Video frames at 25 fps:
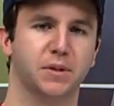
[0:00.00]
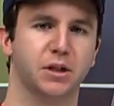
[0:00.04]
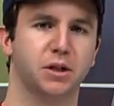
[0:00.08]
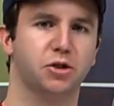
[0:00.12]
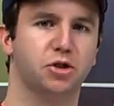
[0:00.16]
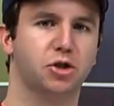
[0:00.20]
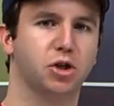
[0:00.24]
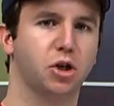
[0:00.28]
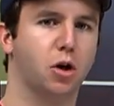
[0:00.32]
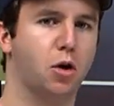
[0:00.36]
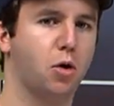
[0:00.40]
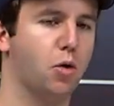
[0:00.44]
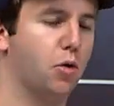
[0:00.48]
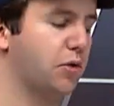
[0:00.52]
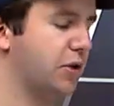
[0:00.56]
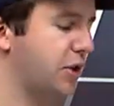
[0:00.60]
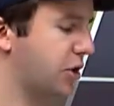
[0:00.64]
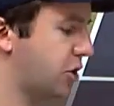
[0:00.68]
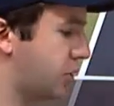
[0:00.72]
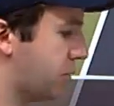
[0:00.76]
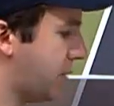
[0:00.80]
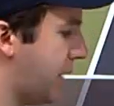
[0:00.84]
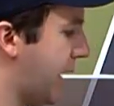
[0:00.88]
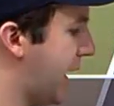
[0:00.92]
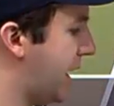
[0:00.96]
So the
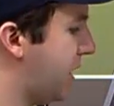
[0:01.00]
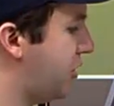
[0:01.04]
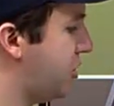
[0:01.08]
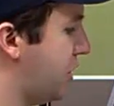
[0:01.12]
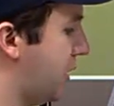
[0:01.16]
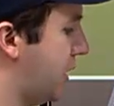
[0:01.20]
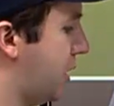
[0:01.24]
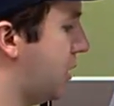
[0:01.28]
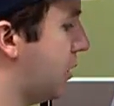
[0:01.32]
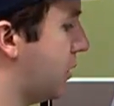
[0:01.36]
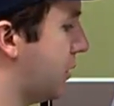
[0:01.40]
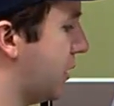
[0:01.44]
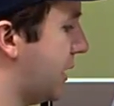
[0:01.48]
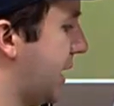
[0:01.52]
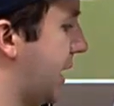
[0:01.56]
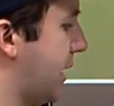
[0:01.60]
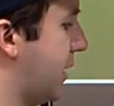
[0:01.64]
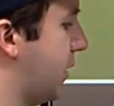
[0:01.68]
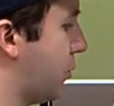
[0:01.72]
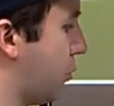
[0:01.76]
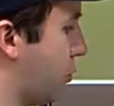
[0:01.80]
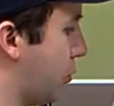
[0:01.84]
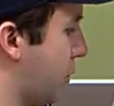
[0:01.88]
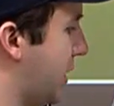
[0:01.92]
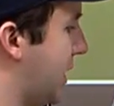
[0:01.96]
strategy here, again
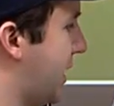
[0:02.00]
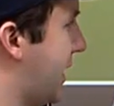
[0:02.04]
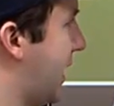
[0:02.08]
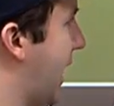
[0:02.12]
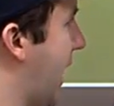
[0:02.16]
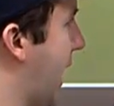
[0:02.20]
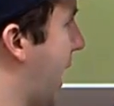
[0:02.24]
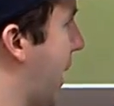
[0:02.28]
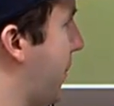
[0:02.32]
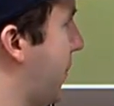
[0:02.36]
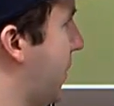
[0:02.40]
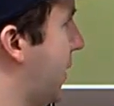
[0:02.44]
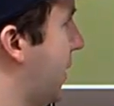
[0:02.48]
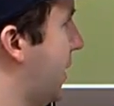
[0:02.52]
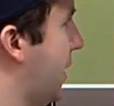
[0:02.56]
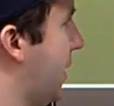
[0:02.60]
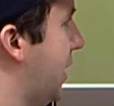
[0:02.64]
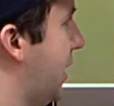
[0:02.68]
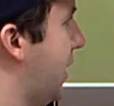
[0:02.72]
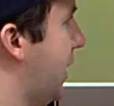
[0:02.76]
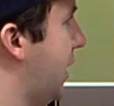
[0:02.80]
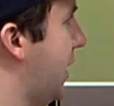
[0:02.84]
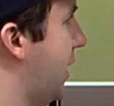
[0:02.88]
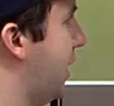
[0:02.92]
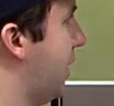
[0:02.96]
to recap,
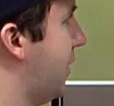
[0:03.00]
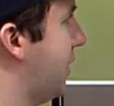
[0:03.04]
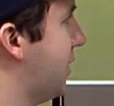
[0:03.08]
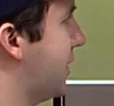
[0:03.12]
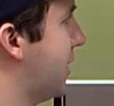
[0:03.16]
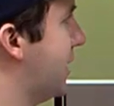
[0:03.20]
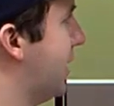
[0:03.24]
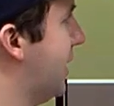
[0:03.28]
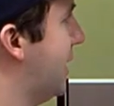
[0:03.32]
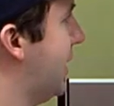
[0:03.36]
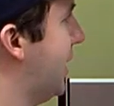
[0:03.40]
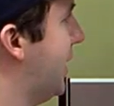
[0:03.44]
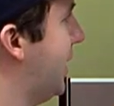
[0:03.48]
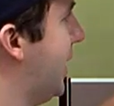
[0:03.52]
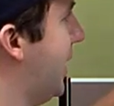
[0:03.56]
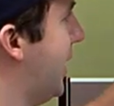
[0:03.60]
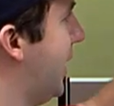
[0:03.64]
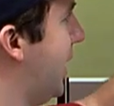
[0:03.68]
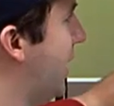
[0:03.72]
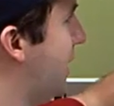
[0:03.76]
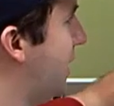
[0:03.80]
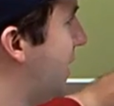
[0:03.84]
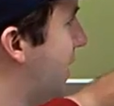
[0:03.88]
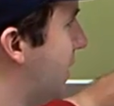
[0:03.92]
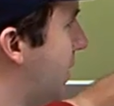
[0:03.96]
is
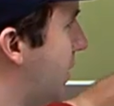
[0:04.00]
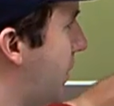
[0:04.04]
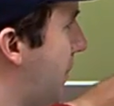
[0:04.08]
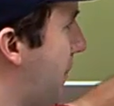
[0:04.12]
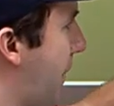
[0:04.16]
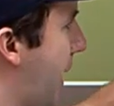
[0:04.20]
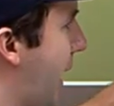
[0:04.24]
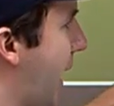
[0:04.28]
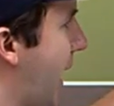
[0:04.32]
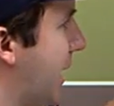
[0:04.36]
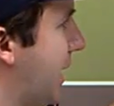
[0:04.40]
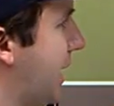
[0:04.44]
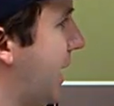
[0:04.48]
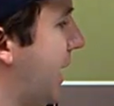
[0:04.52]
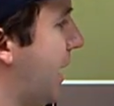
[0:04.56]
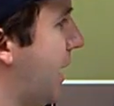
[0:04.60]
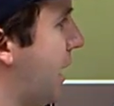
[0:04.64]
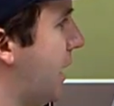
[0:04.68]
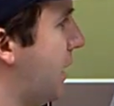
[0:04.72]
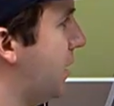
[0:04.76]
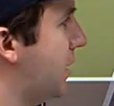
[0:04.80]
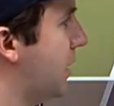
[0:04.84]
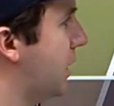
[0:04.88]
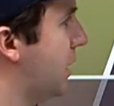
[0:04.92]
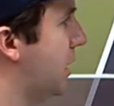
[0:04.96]
hit to the
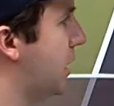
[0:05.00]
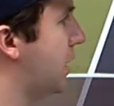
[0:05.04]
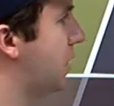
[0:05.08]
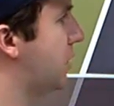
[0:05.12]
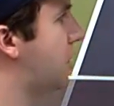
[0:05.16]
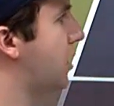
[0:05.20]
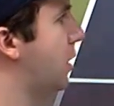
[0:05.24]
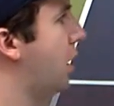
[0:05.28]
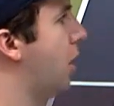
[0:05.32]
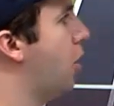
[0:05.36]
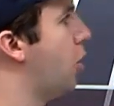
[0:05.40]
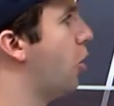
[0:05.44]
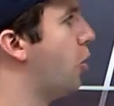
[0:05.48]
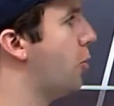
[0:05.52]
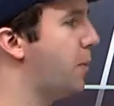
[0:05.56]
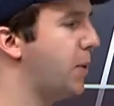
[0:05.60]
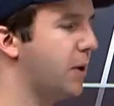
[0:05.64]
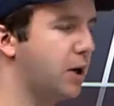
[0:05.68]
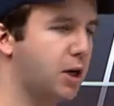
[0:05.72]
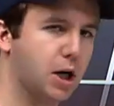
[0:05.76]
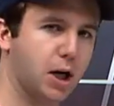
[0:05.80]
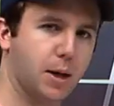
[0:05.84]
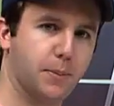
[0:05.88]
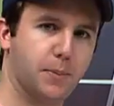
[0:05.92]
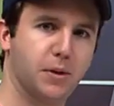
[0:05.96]
backhand to
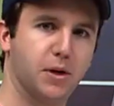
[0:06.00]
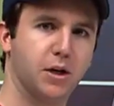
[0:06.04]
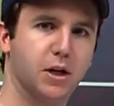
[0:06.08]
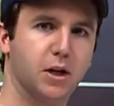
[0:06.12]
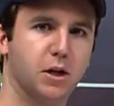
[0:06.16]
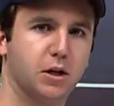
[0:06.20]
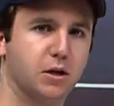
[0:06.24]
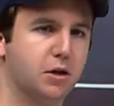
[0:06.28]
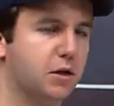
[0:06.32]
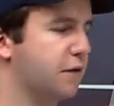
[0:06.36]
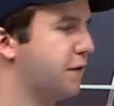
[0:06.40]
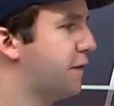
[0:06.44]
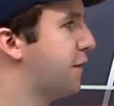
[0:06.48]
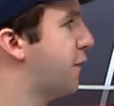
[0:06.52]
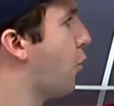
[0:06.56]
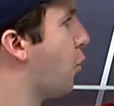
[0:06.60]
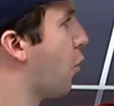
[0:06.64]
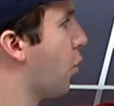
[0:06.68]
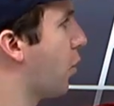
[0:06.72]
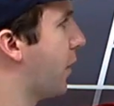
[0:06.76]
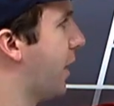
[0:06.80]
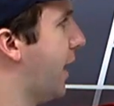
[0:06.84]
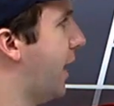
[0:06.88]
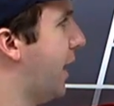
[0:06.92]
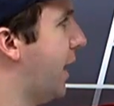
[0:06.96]
open up the
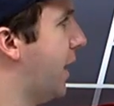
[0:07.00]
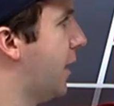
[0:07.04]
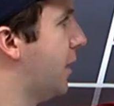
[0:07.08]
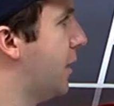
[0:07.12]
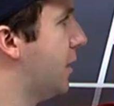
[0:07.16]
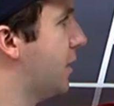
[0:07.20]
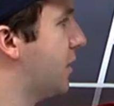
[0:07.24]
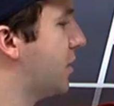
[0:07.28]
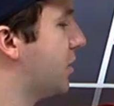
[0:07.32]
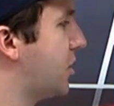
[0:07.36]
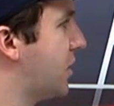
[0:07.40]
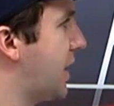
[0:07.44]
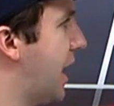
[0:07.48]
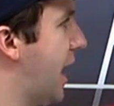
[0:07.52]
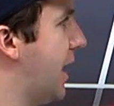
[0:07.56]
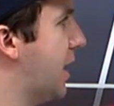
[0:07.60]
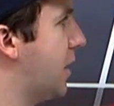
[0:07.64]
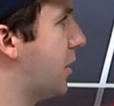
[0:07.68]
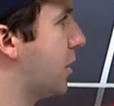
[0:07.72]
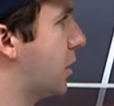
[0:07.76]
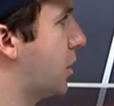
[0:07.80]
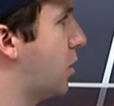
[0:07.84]
forehand side of the